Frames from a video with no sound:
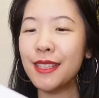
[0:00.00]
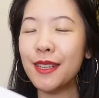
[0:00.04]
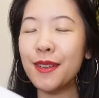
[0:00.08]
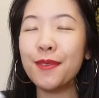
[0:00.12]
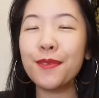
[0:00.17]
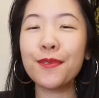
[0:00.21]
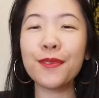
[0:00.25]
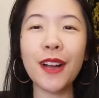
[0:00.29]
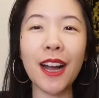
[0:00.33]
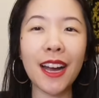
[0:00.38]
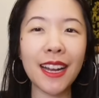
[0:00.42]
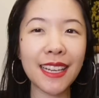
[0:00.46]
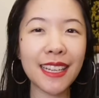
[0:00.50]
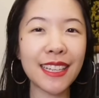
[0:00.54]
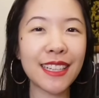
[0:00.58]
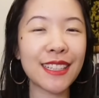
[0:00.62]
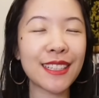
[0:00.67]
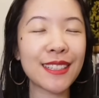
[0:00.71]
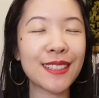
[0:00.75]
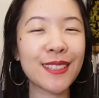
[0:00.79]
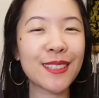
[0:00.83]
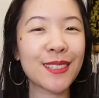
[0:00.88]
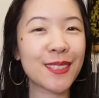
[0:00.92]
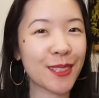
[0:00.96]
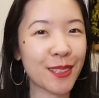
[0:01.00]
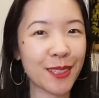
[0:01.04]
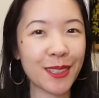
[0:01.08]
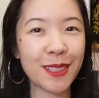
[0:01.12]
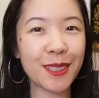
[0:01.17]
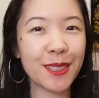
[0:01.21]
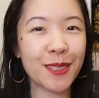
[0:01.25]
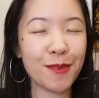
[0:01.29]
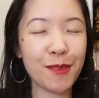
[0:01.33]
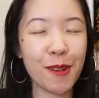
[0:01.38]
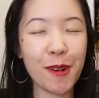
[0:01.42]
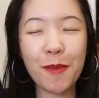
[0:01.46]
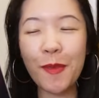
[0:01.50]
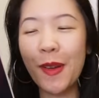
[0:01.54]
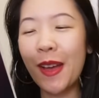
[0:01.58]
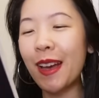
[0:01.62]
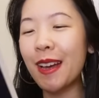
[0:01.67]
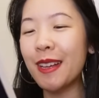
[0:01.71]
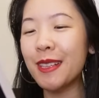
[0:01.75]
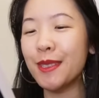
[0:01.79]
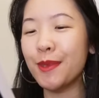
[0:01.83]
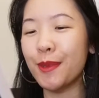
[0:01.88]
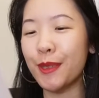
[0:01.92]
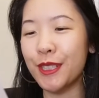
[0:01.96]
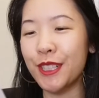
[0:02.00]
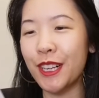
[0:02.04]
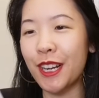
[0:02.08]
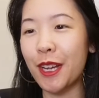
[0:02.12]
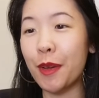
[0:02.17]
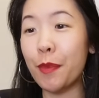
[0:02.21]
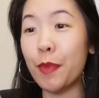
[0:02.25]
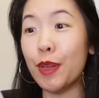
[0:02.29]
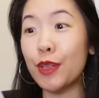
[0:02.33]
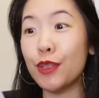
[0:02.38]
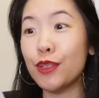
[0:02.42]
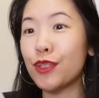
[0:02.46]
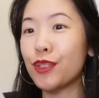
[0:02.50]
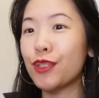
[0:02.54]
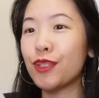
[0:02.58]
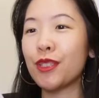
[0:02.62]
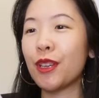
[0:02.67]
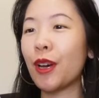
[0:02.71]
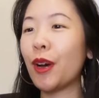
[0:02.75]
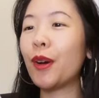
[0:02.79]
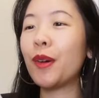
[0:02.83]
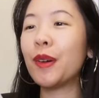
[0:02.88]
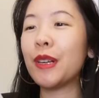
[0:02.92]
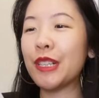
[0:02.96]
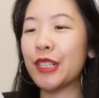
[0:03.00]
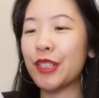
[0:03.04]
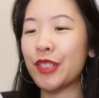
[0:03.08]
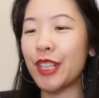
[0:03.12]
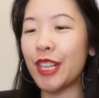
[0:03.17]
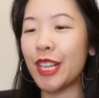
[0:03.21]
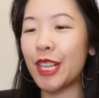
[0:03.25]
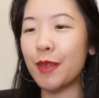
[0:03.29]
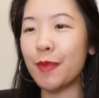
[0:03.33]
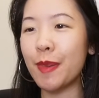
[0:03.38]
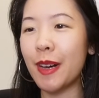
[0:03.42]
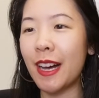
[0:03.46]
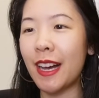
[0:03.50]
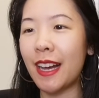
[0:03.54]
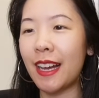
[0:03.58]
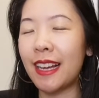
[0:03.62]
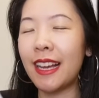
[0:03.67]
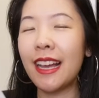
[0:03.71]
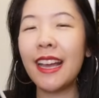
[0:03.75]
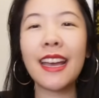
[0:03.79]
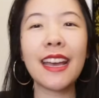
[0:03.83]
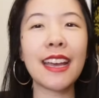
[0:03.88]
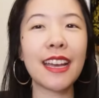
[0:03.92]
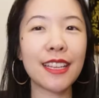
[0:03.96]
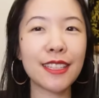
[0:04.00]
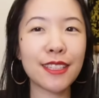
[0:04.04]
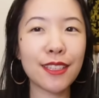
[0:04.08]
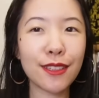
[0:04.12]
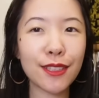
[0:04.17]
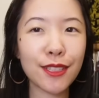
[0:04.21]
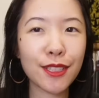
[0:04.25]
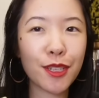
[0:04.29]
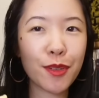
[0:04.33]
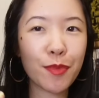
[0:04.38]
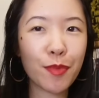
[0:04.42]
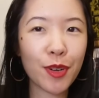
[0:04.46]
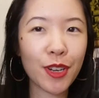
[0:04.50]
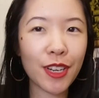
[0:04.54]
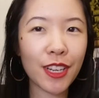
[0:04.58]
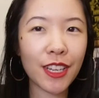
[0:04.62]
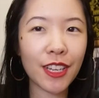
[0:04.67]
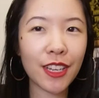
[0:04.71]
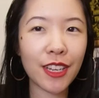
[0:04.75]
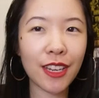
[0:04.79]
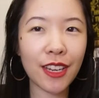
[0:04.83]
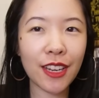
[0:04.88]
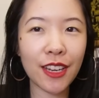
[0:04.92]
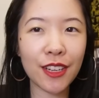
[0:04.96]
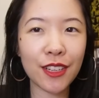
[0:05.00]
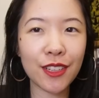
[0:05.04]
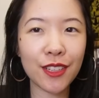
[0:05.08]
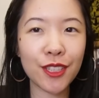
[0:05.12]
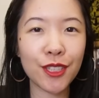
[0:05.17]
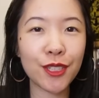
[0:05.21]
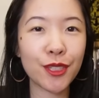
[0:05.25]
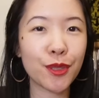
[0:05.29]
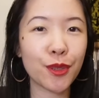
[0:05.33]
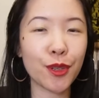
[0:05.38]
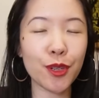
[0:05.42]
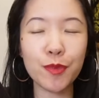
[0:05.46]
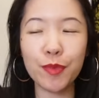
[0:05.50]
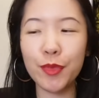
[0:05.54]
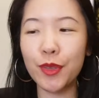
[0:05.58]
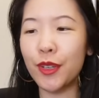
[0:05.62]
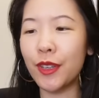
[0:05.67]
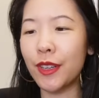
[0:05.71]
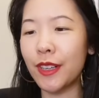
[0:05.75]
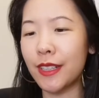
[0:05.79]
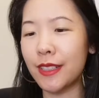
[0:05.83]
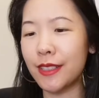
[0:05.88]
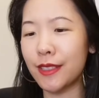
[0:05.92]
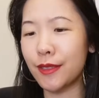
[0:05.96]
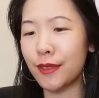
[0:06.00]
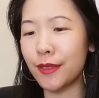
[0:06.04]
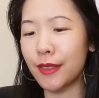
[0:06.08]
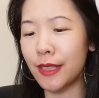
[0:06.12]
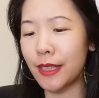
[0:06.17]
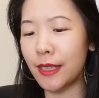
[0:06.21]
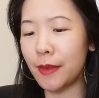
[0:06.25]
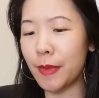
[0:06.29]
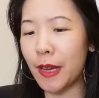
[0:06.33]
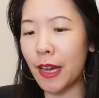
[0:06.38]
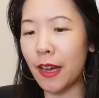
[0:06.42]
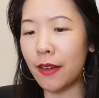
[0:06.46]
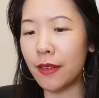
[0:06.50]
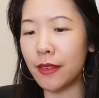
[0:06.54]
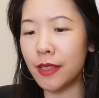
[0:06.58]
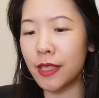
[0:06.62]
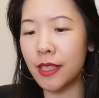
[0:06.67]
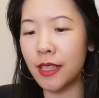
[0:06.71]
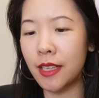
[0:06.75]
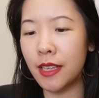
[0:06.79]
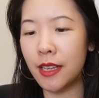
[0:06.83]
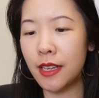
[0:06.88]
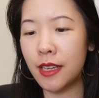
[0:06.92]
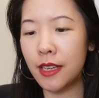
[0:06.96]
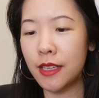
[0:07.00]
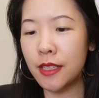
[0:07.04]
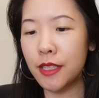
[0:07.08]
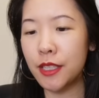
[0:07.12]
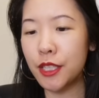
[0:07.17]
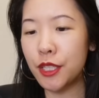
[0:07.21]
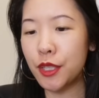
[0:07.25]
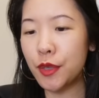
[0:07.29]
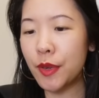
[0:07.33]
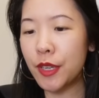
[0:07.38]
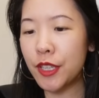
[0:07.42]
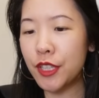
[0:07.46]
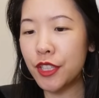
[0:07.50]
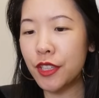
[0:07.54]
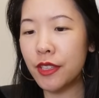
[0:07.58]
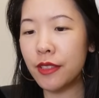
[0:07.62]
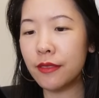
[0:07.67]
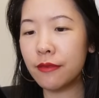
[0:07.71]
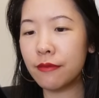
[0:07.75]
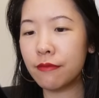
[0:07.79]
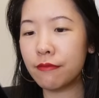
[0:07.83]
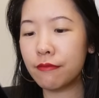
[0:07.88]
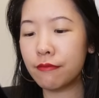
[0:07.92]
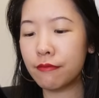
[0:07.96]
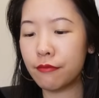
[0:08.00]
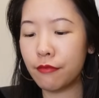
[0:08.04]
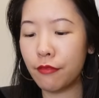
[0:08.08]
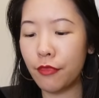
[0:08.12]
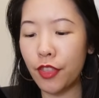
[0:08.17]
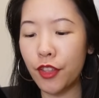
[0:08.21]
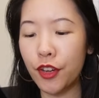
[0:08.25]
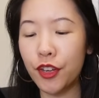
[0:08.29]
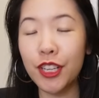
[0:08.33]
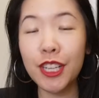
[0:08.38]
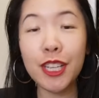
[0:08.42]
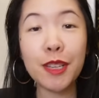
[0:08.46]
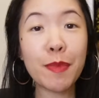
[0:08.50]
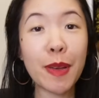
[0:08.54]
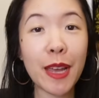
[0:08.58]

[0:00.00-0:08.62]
an erotic circus romance, which I am so intrigued by. It's also a pretty short book. It's only about 200 30